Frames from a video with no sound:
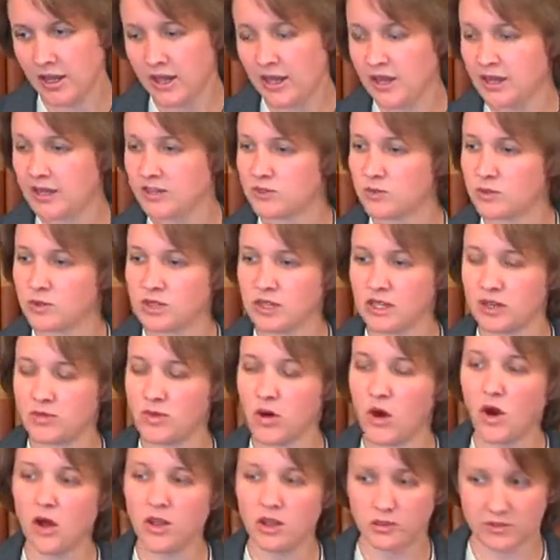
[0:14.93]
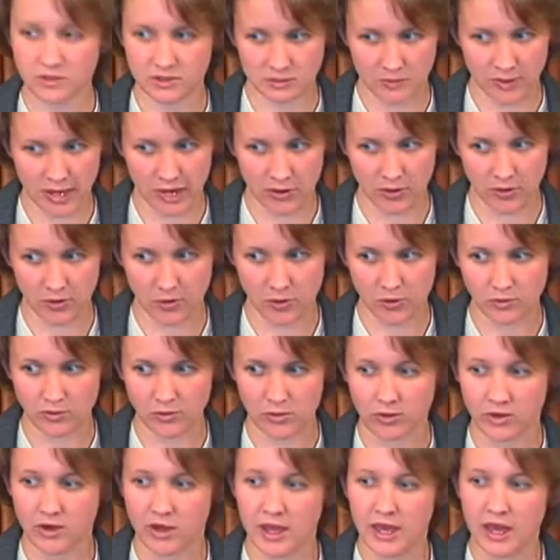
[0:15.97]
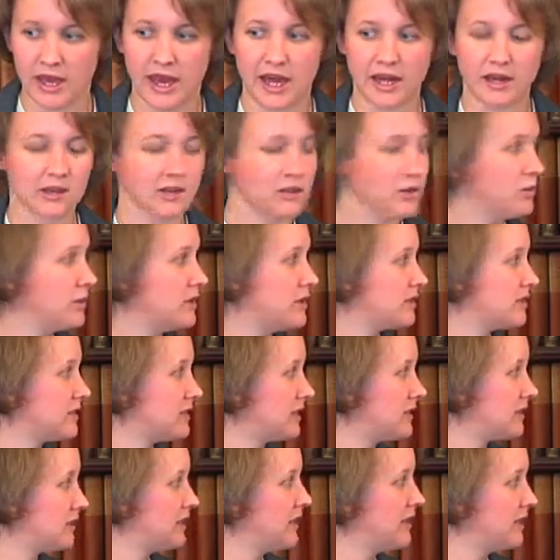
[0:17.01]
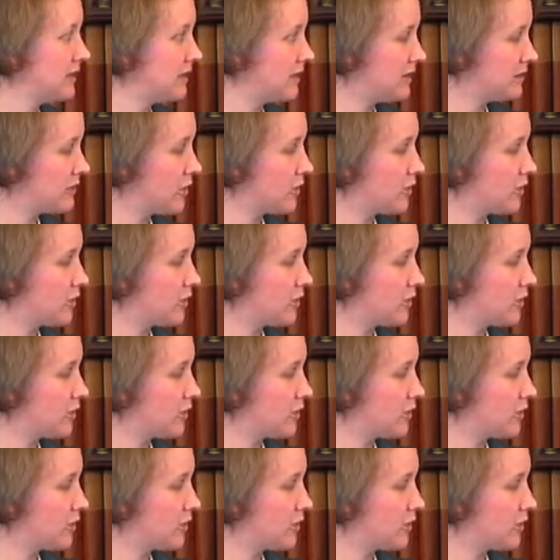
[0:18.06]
He doesn't want to give all of his power over. And Louis XVI has